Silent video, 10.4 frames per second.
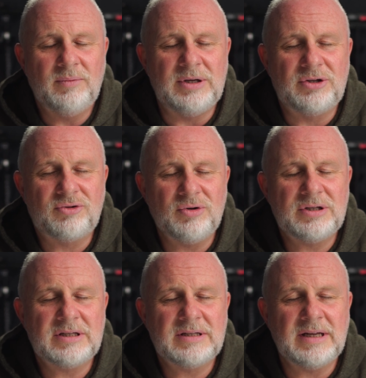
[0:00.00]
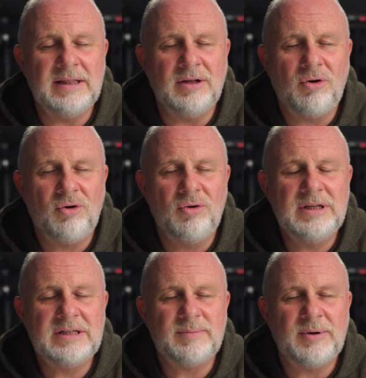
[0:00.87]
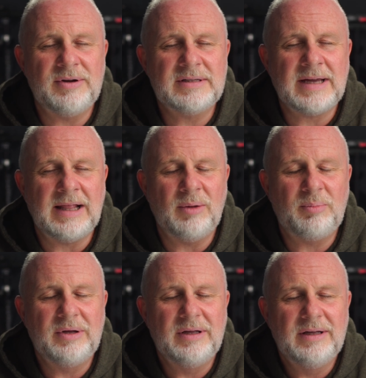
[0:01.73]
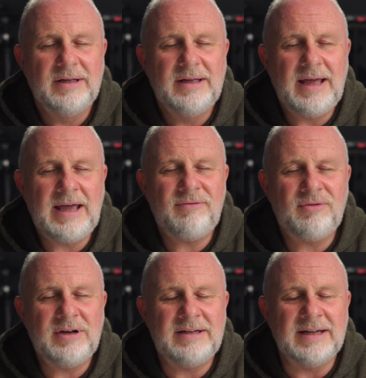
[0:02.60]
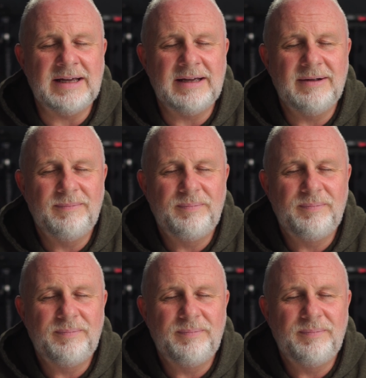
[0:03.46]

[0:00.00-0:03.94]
We trust in the Holy Spirit's help every day.